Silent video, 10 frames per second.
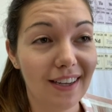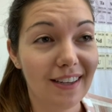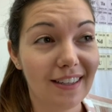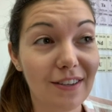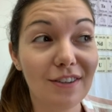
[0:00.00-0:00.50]

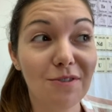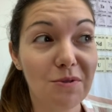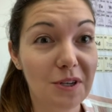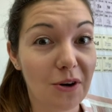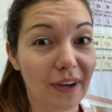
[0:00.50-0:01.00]
even if
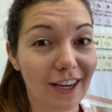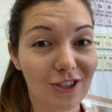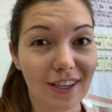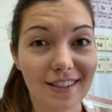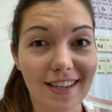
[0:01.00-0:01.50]
we don't get a
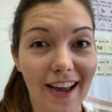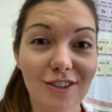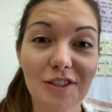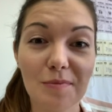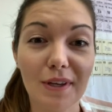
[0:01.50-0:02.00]
chance to
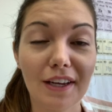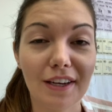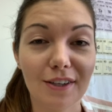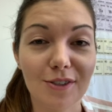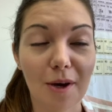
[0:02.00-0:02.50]
actually be in
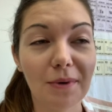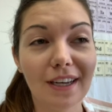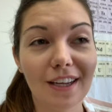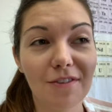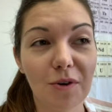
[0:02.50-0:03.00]
here. So I'm going to
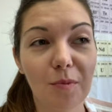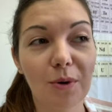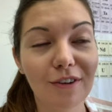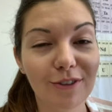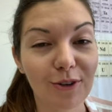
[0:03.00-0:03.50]
give you a
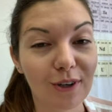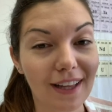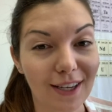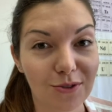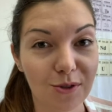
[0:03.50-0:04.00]
brief little
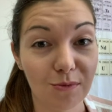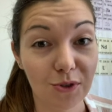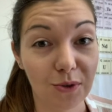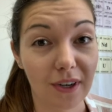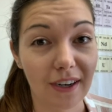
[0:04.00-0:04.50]
classroom
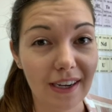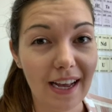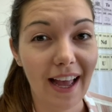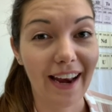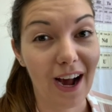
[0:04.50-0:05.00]
tour
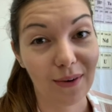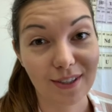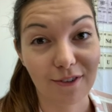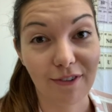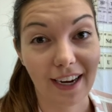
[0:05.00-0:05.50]
and how it's
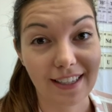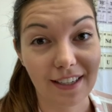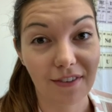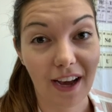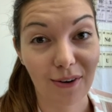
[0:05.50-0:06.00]

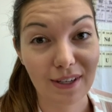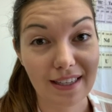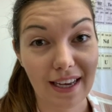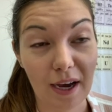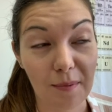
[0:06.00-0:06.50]
effective, how it's
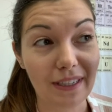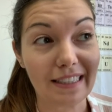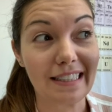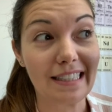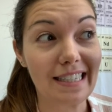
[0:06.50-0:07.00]
set up,
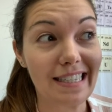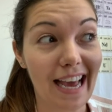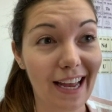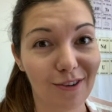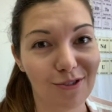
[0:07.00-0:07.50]

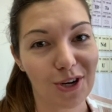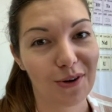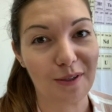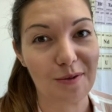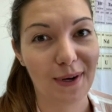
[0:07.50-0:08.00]
instead of showing you my